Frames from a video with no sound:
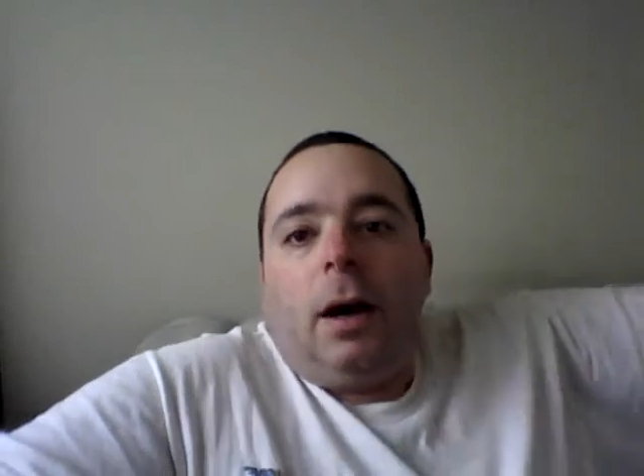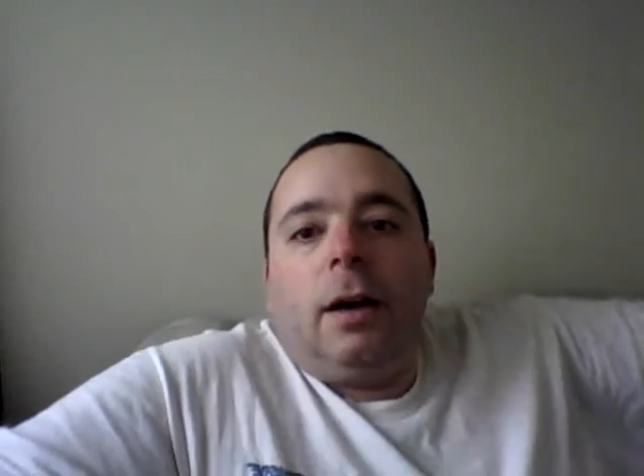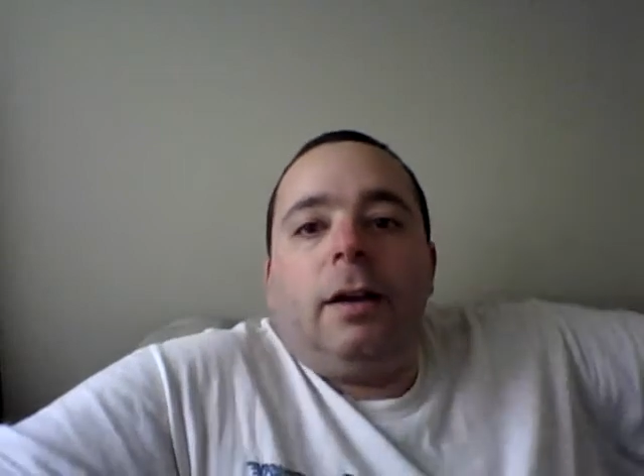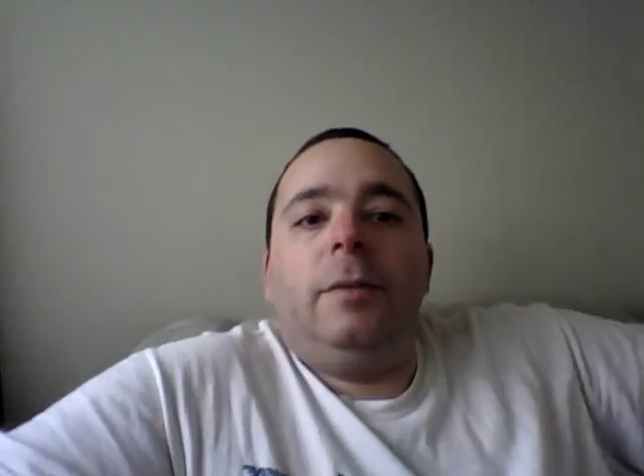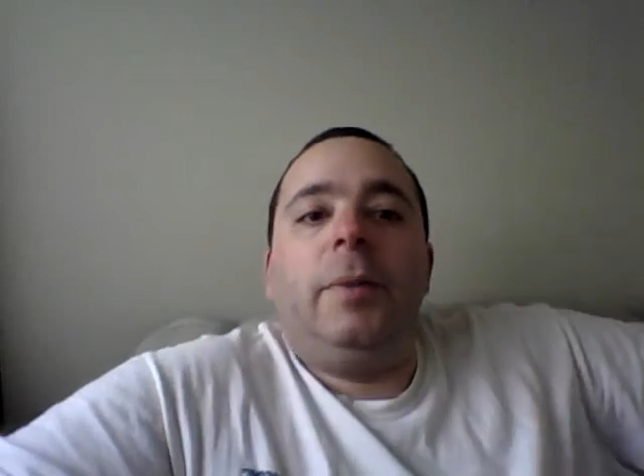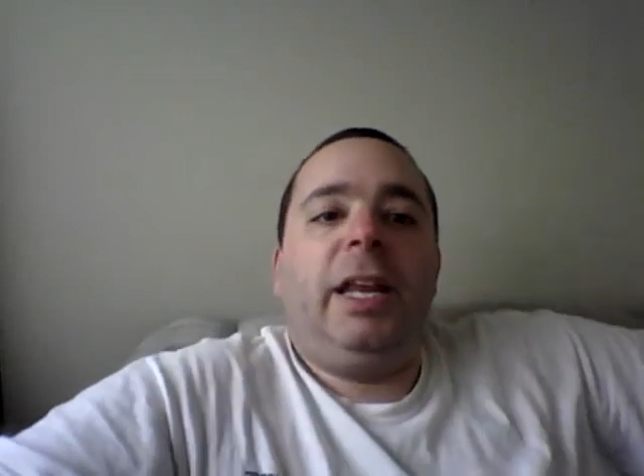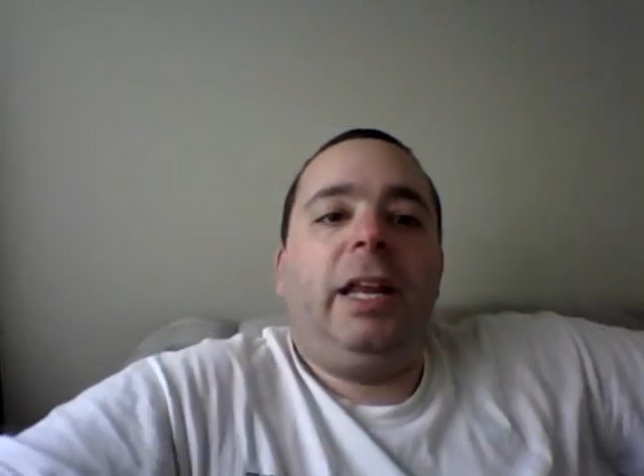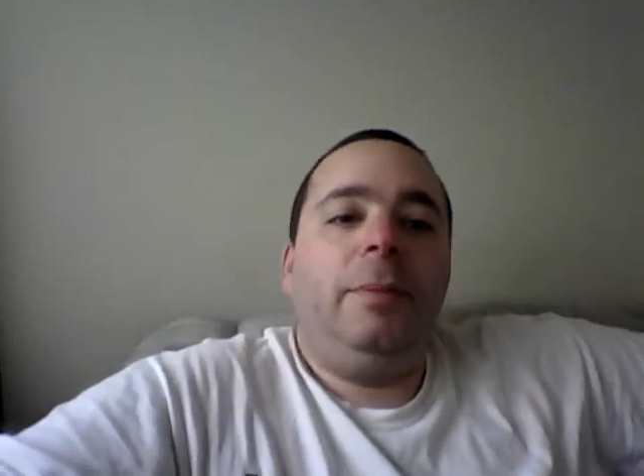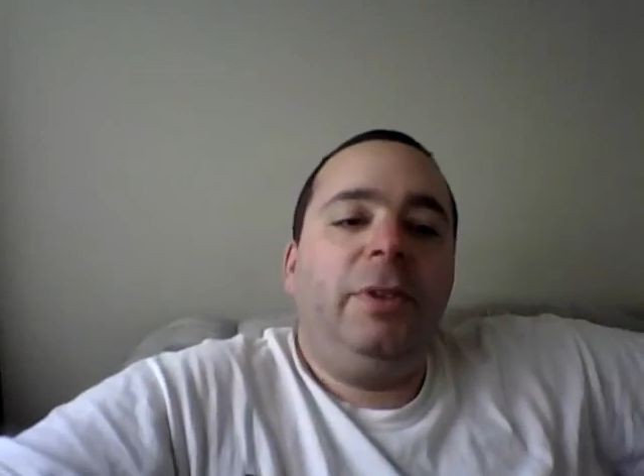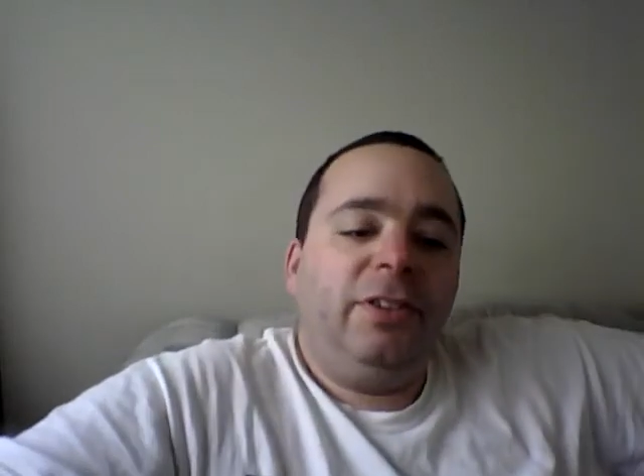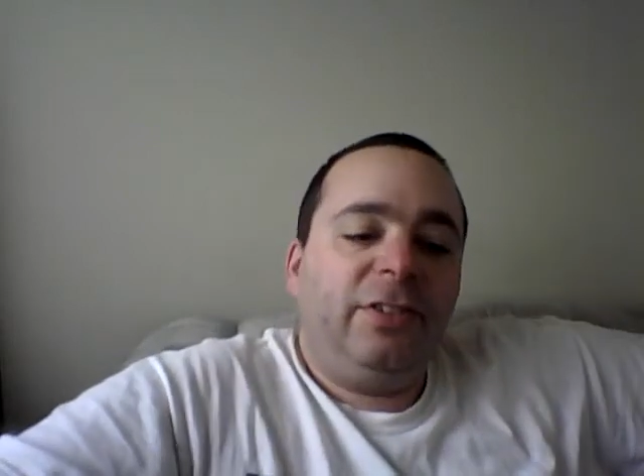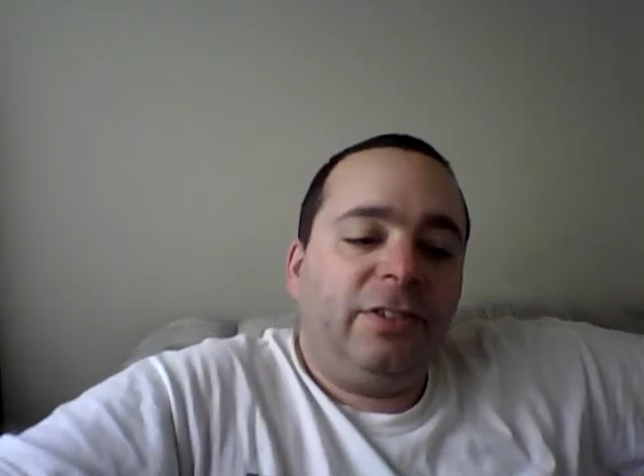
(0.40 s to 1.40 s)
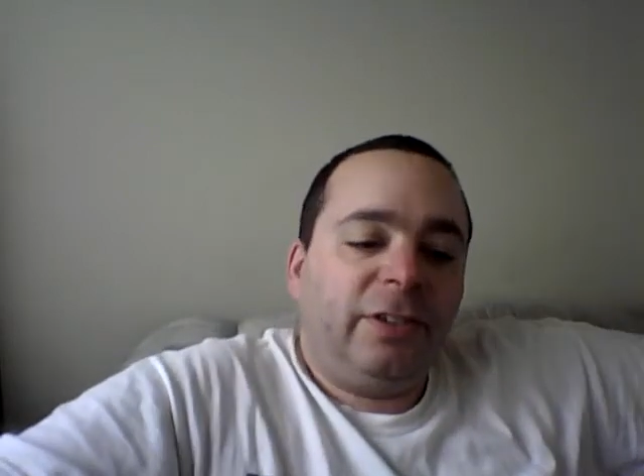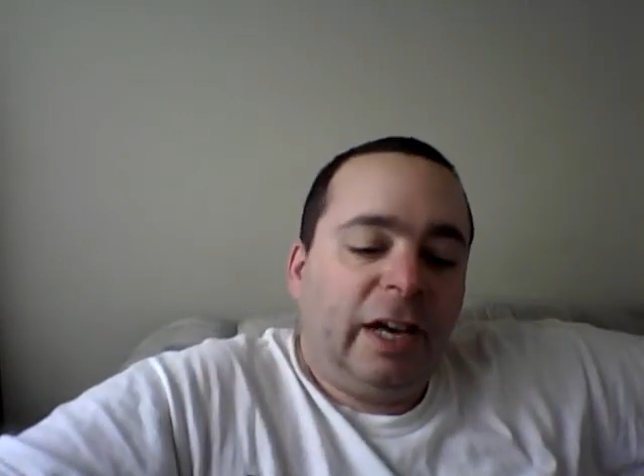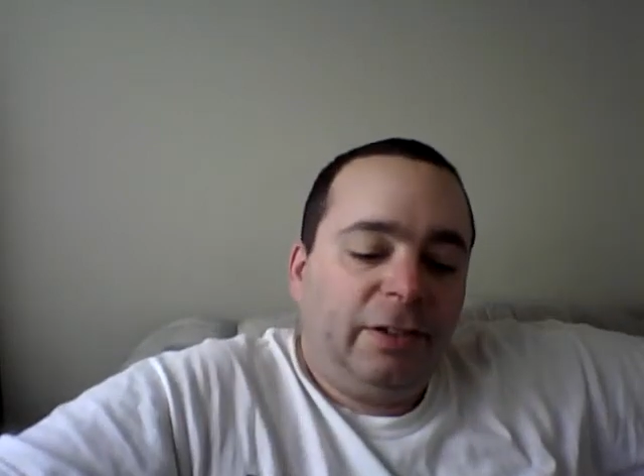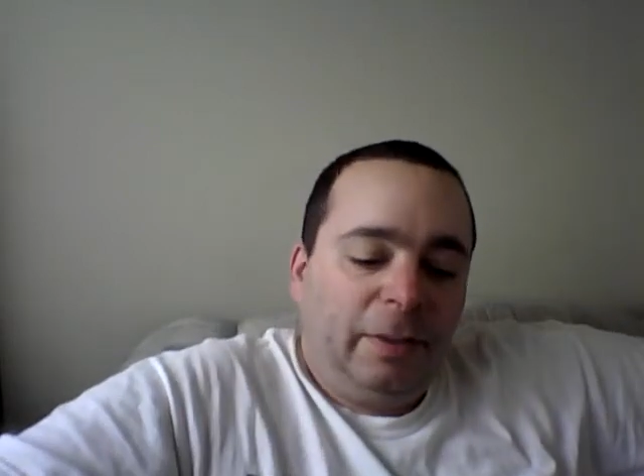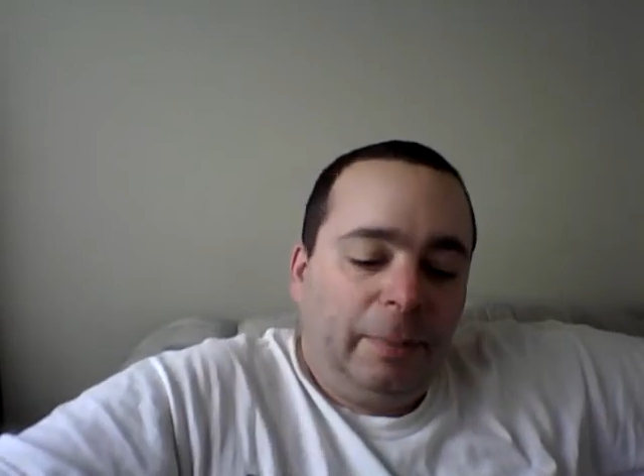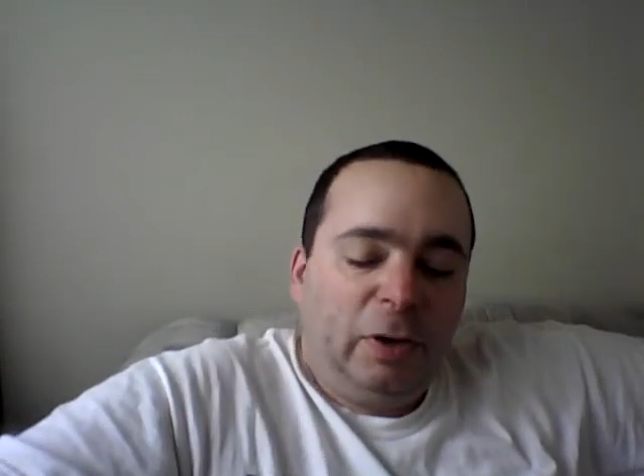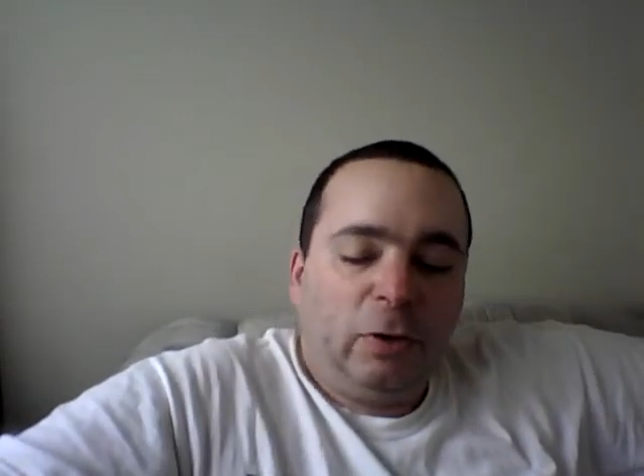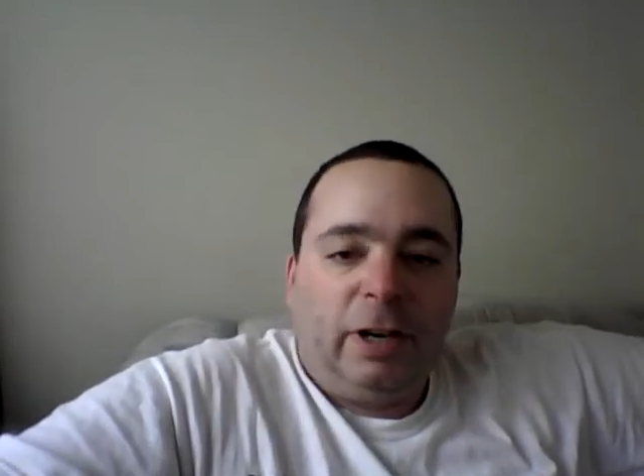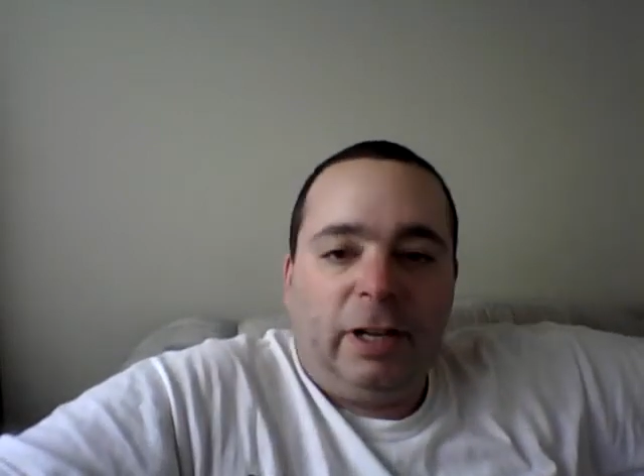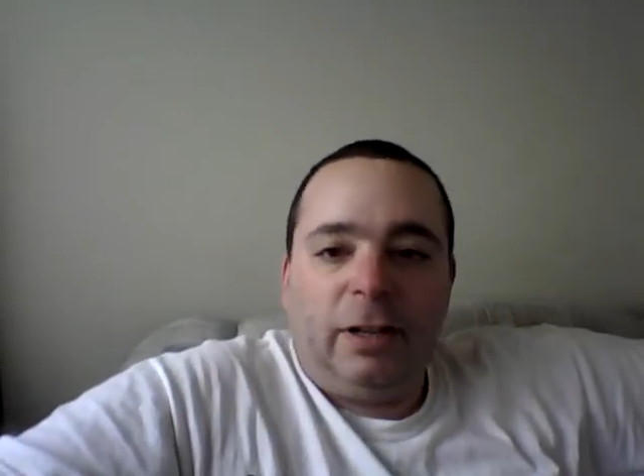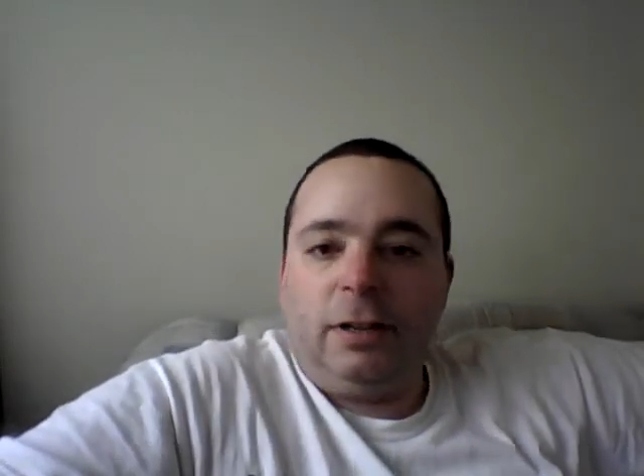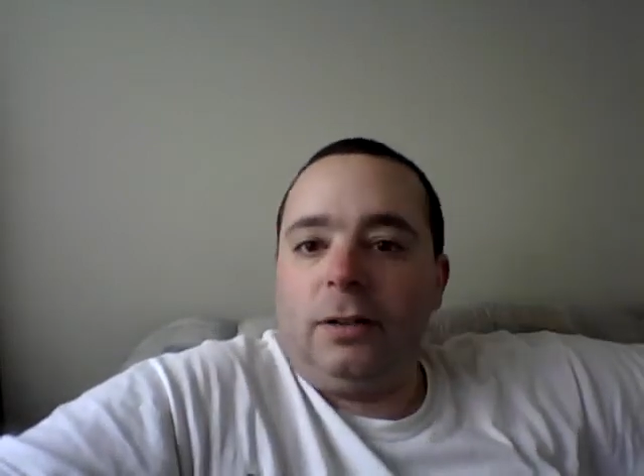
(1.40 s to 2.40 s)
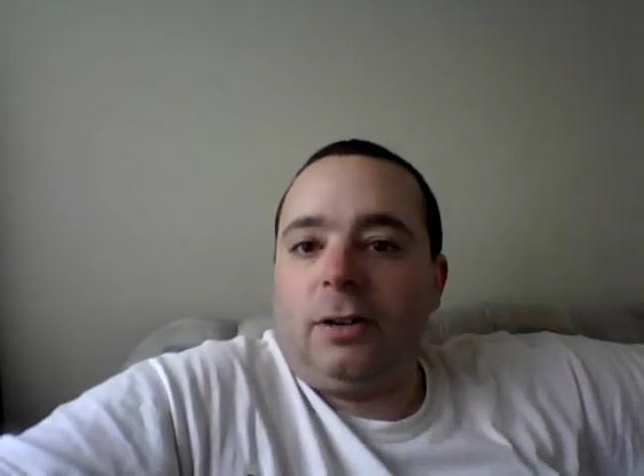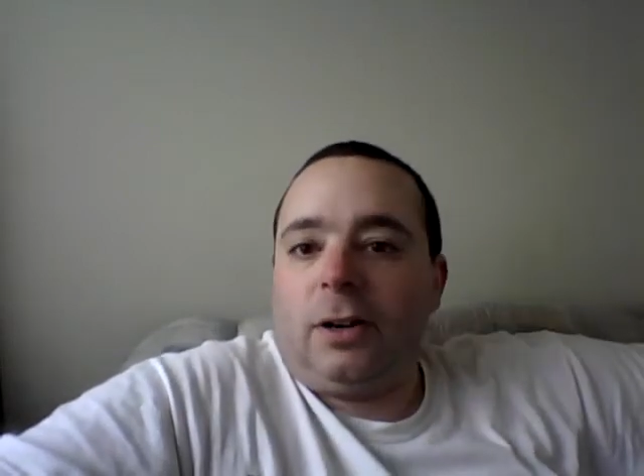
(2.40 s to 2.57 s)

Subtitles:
Hi, my name is Democretia,